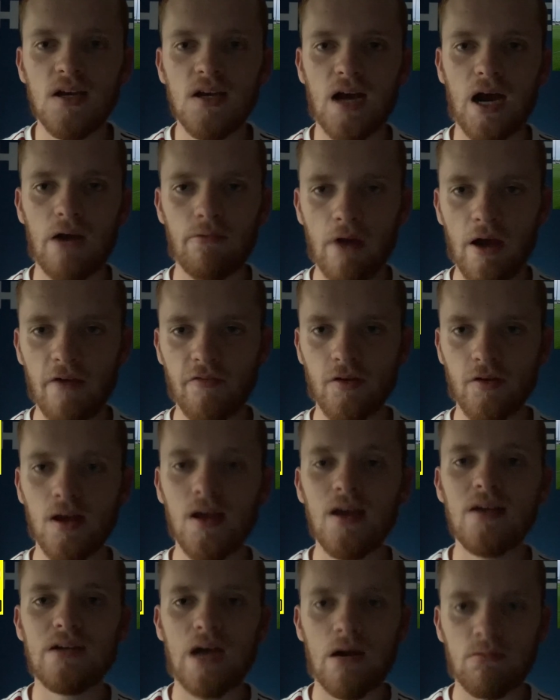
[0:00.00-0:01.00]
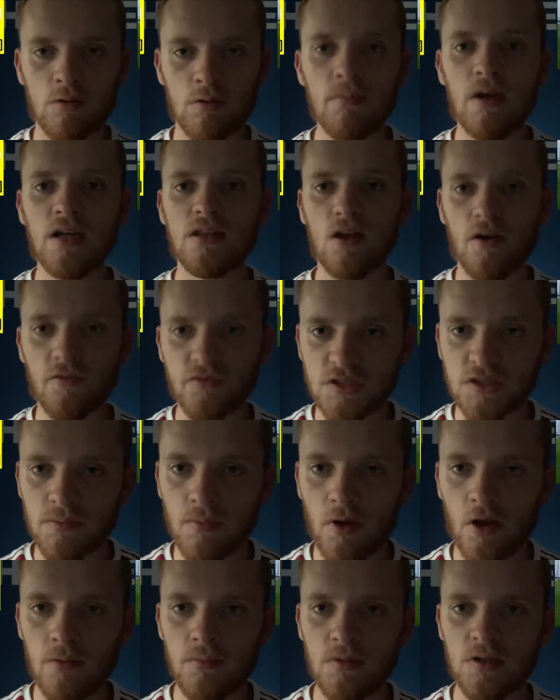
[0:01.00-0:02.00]
However, our man of the
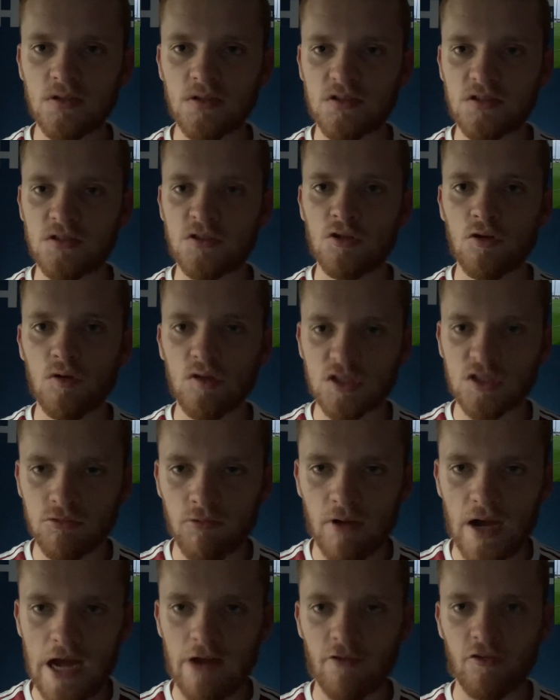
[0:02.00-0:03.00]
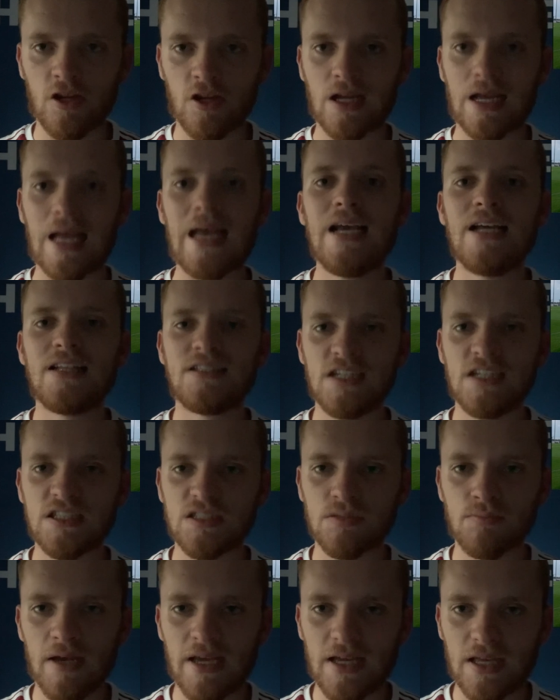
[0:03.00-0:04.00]
moment, George Waring,
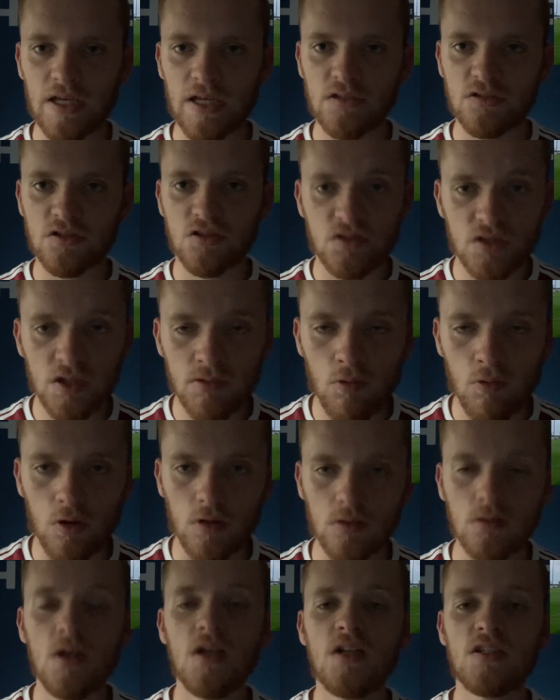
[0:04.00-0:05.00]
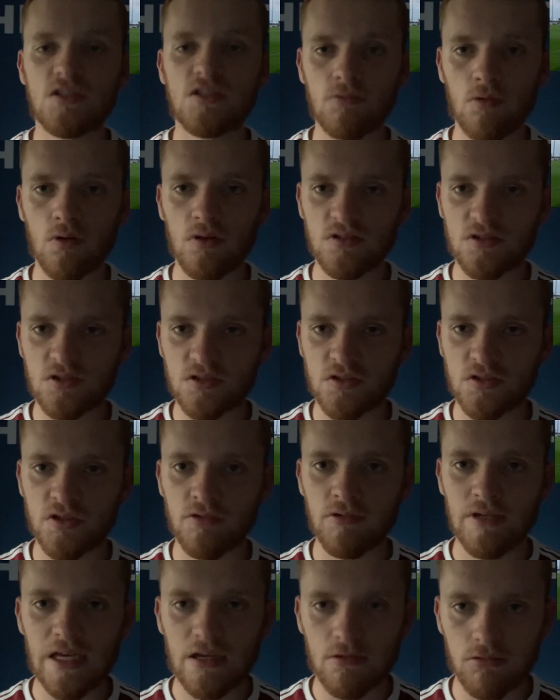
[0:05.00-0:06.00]
did make it 2-2 to us
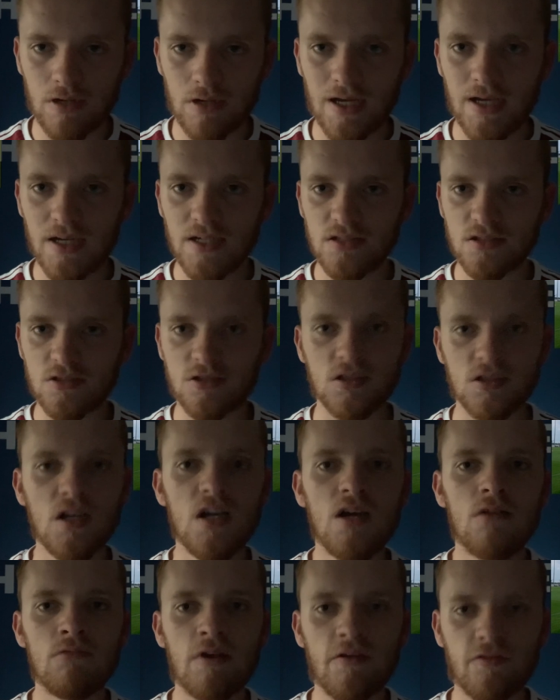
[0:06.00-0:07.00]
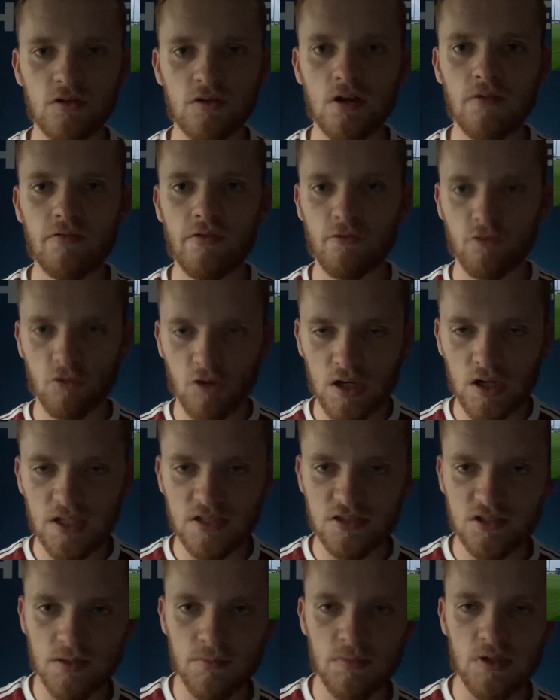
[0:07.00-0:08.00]
to equalise with another really
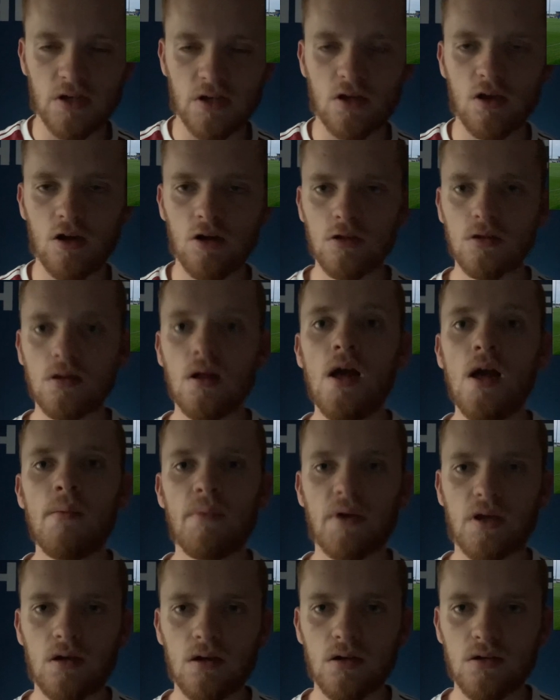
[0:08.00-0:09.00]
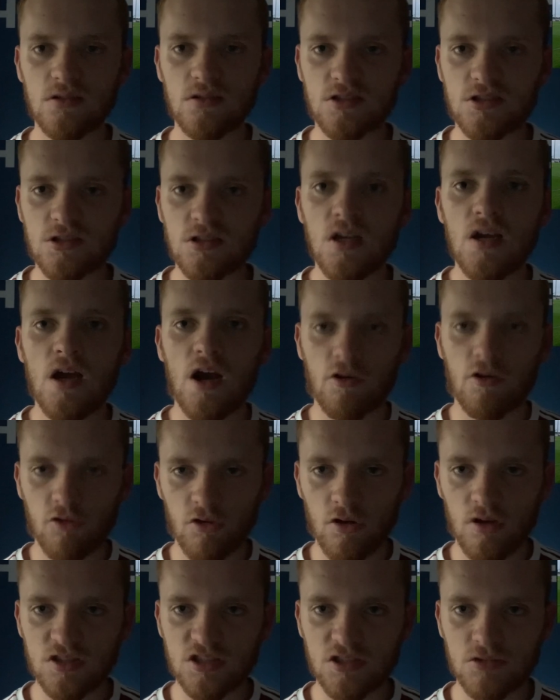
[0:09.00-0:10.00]
similar goal, because a
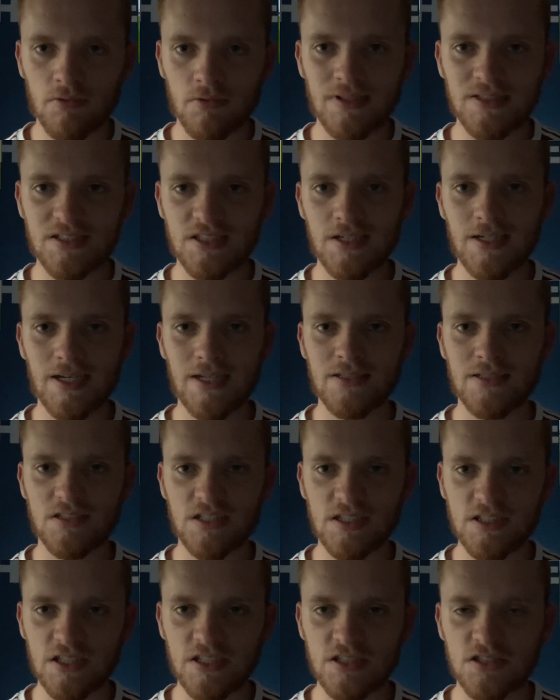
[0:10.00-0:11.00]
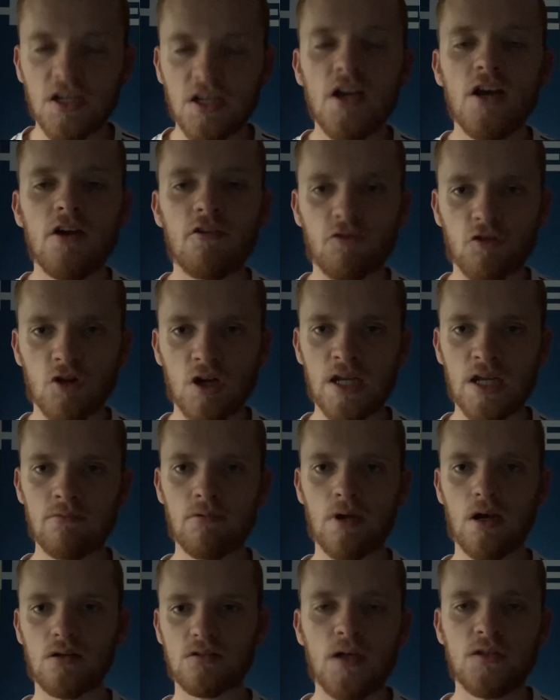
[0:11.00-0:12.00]
cross went in and he did really
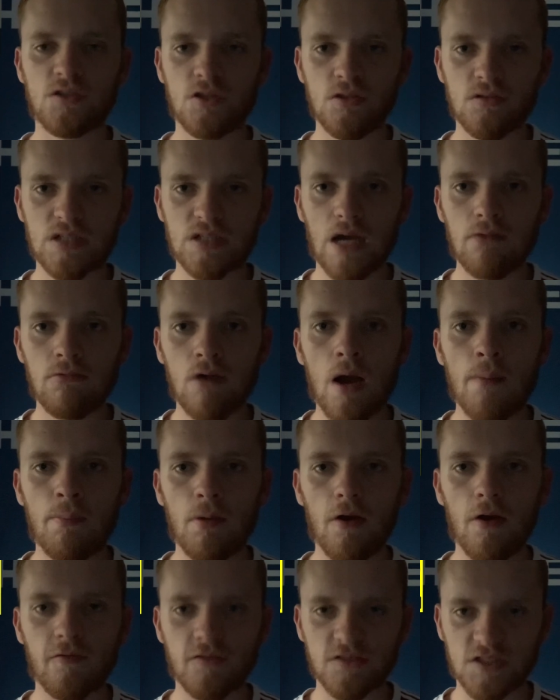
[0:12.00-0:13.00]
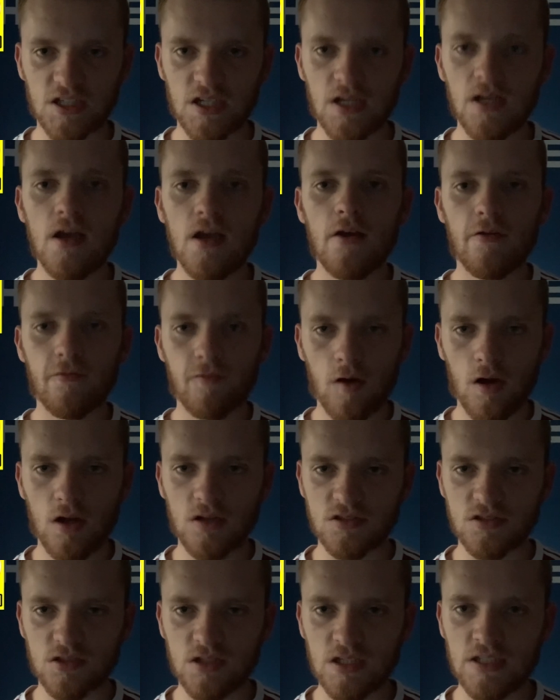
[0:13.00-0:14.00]
well to tower above the
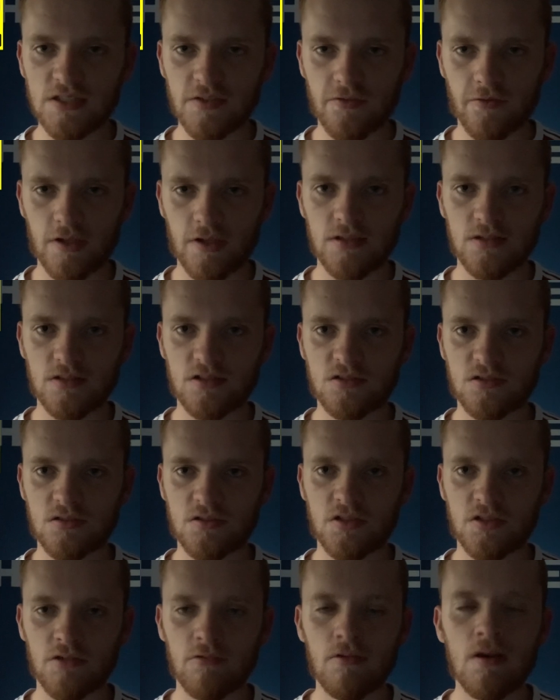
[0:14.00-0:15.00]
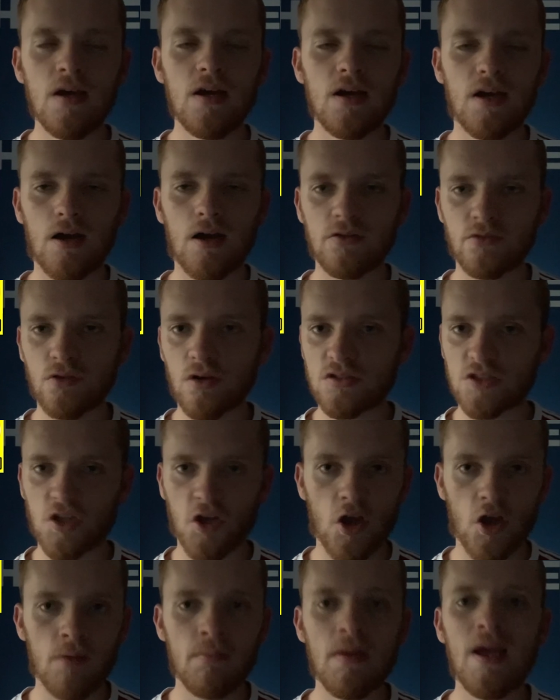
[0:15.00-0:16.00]
Farsley defence to nod
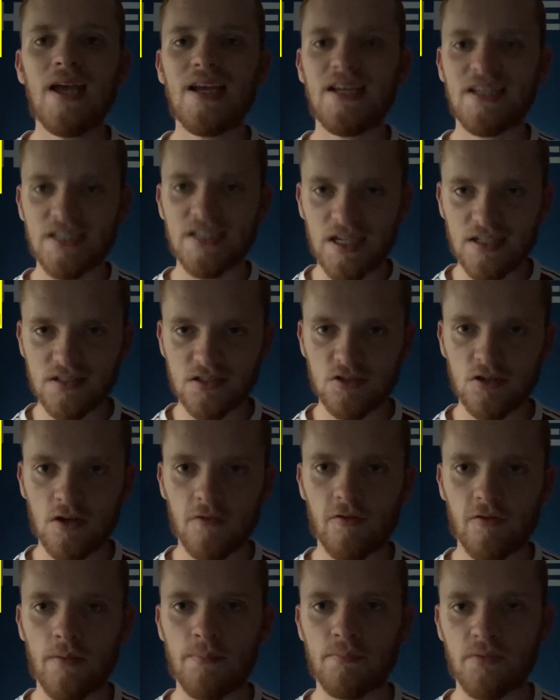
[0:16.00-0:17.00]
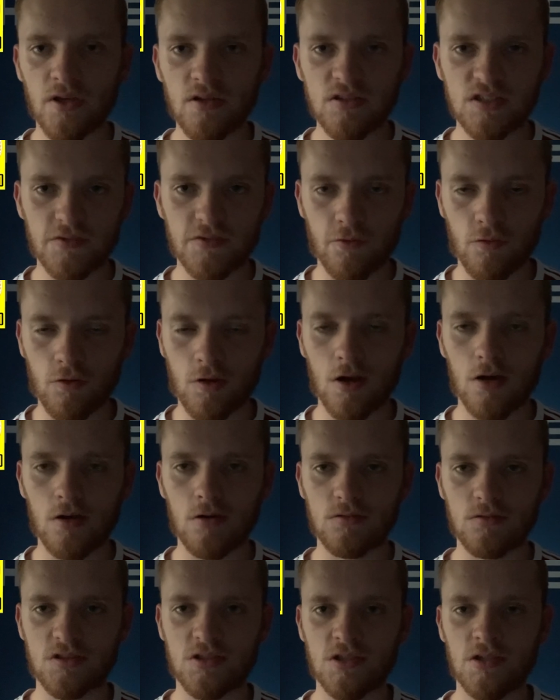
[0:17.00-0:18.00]
home yet another beautiful
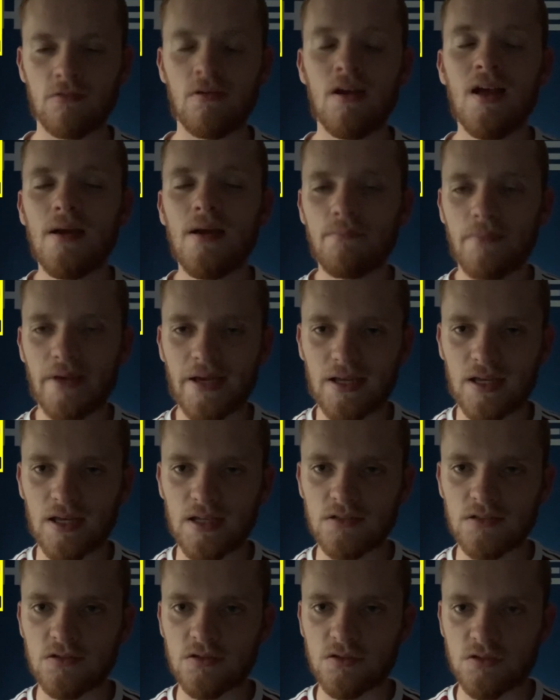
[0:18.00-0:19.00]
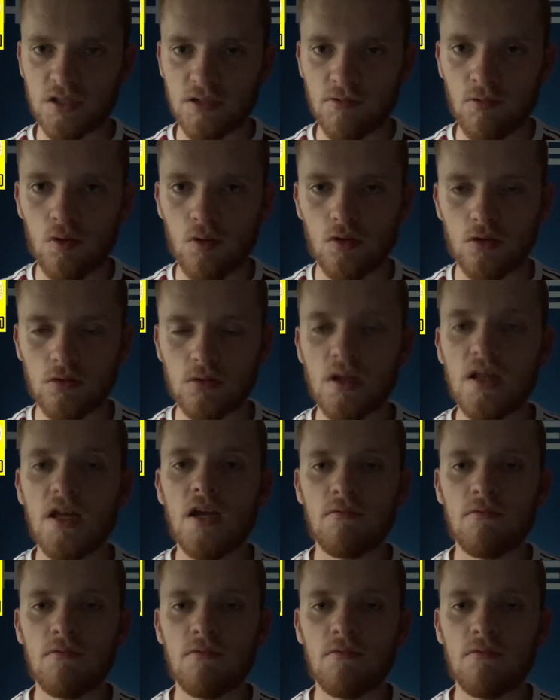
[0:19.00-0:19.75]
goal to make it 2-2.